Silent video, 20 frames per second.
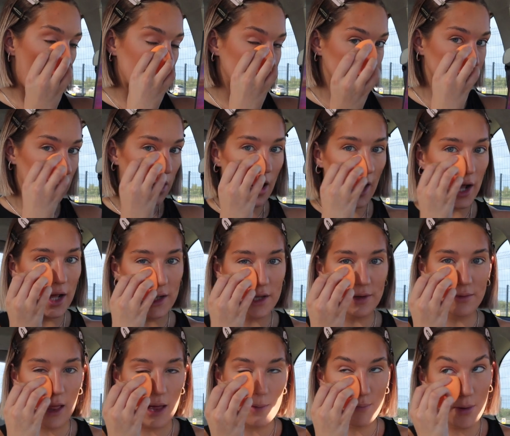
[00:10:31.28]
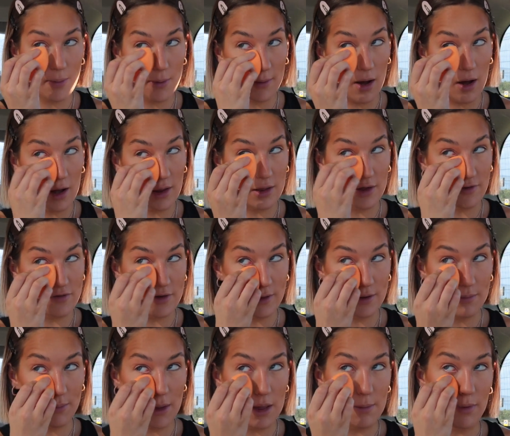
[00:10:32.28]
Is this what oily, like proper oily
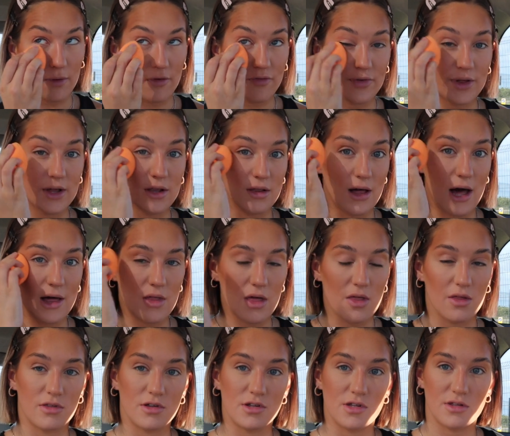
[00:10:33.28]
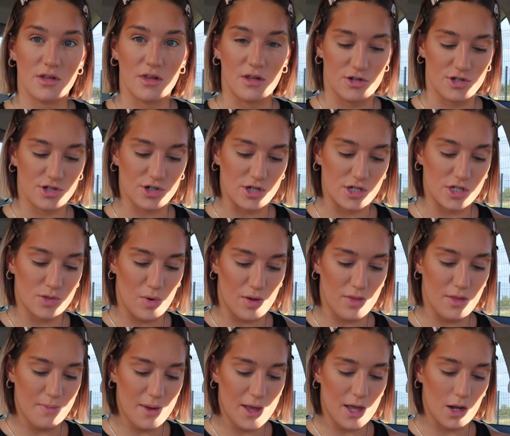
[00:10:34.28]
people feel like, that they're just going to
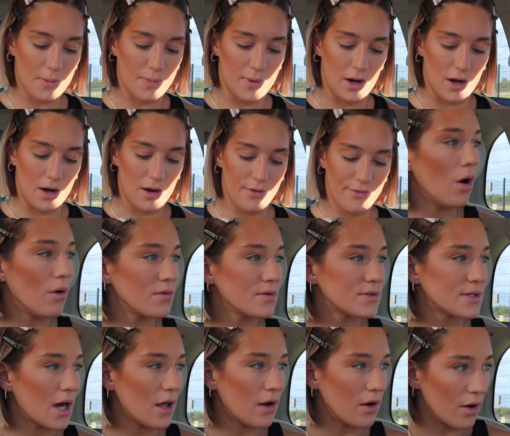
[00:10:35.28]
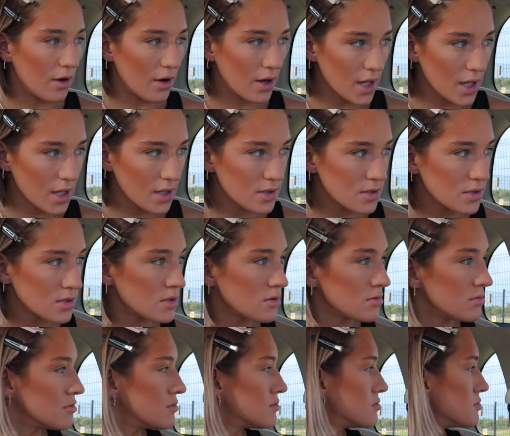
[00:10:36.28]
sweat the makeup off? What was that noise?